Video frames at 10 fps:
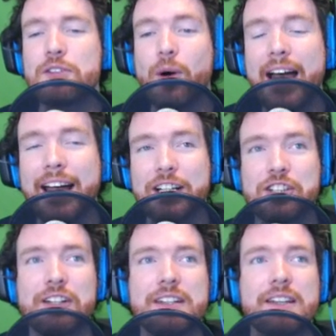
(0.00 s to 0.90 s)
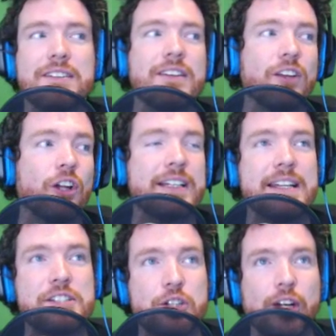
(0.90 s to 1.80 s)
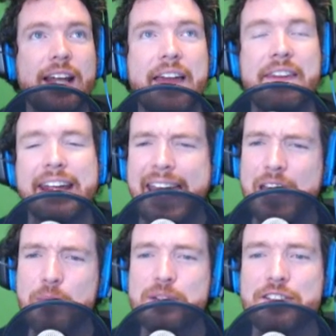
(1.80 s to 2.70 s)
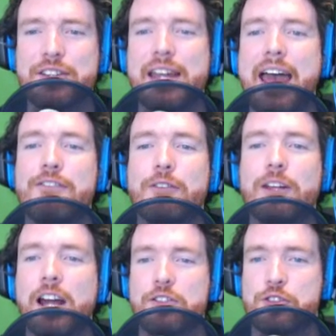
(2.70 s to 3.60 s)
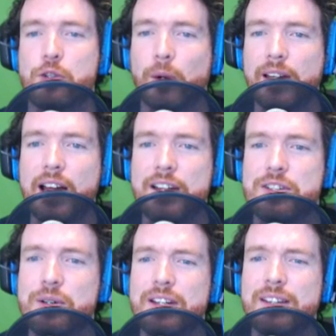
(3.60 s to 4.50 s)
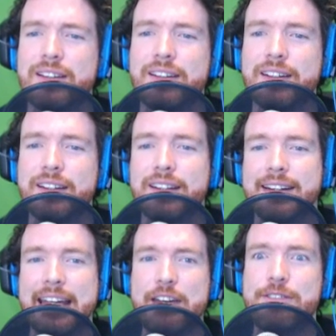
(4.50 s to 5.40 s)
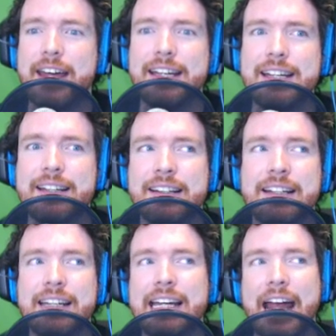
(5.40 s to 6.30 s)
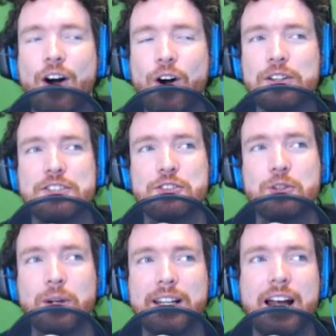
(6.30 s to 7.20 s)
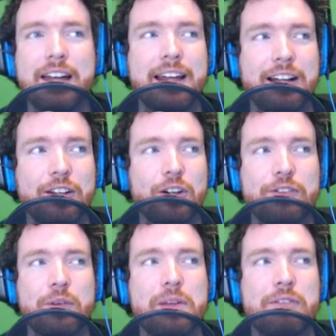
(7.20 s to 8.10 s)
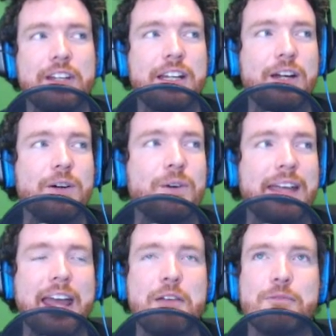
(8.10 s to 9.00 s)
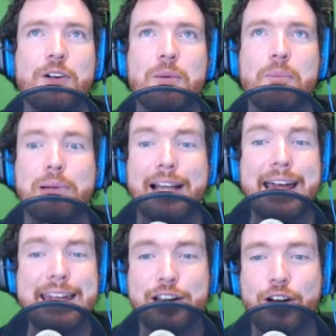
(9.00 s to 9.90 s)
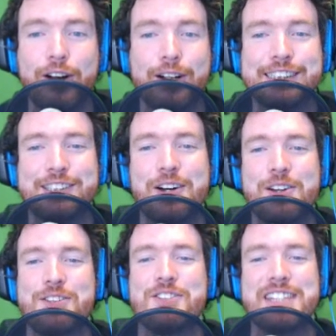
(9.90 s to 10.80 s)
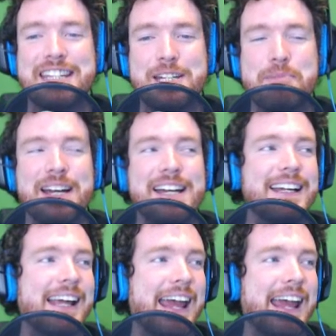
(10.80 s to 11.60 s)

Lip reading: So I actually looked into it, and the game doesn't have a lot of storyline to it, if any. All the storyline that I learned from the video came from playing cards on Steam